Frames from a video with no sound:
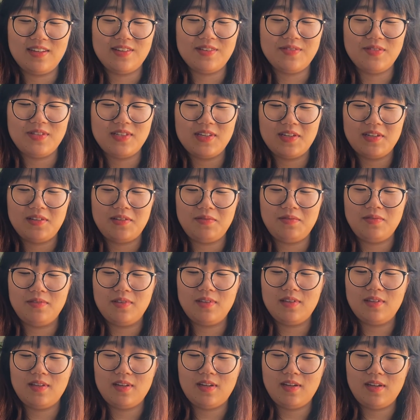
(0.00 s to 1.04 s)
So
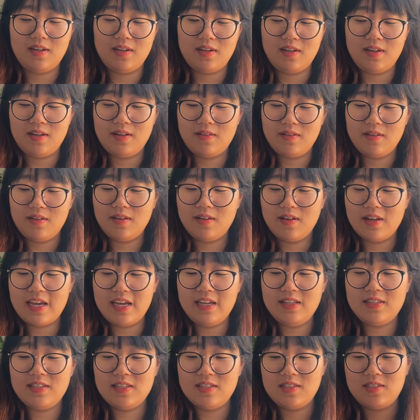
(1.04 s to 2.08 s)
the
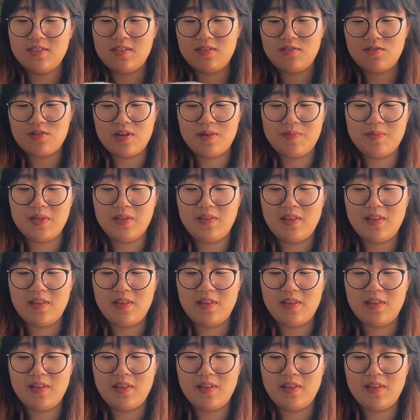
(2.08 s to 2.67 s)
latest drama